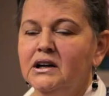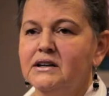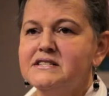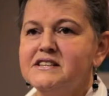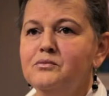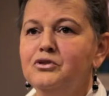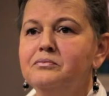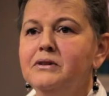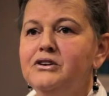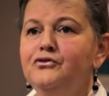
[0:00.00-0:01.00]
The same
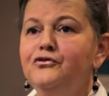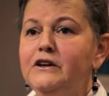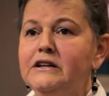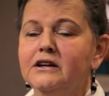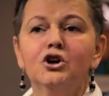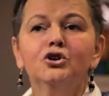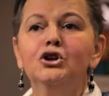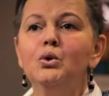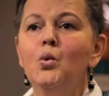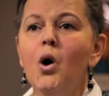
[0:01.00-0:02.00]
with my feet. I
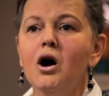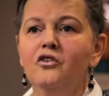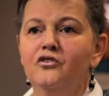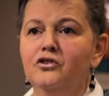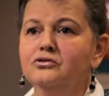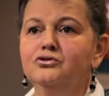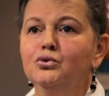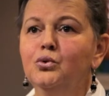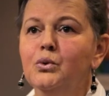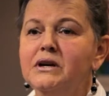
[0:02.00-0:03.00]
couldn't walk for
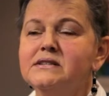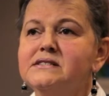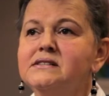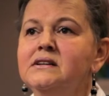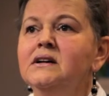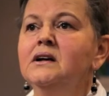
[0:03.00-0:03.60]
2 weeks.